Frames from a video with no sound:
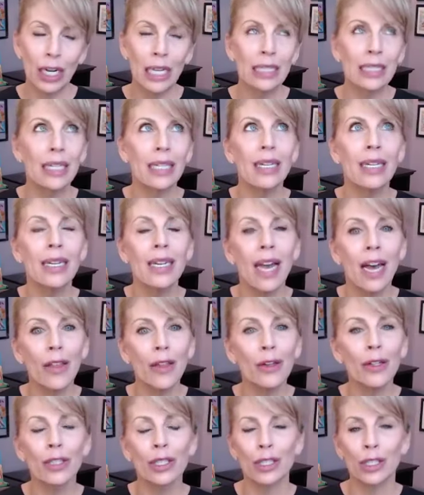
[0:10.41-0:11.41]
It's
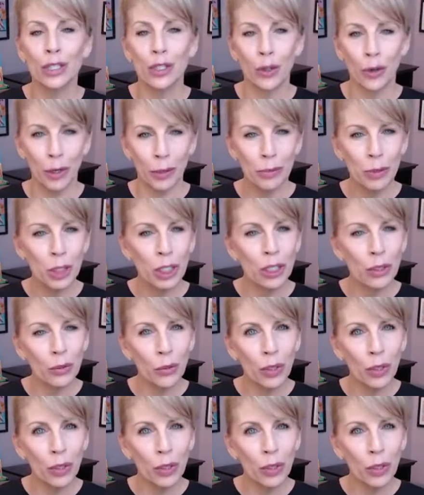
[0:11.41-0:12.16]
another description,